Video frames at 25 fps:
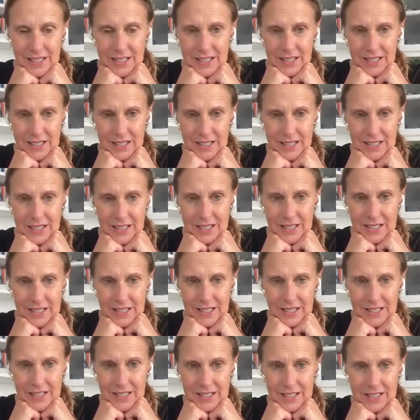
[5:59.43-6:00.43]

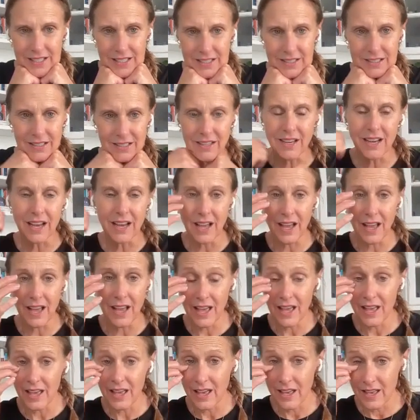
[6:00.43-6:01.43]

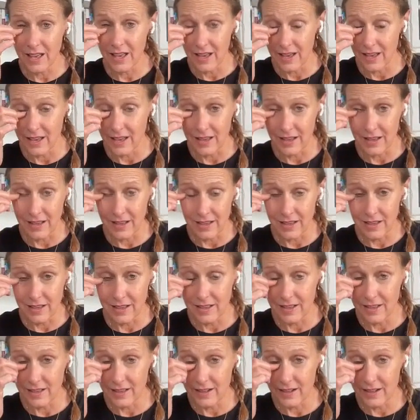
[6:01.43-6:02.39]
[no speech]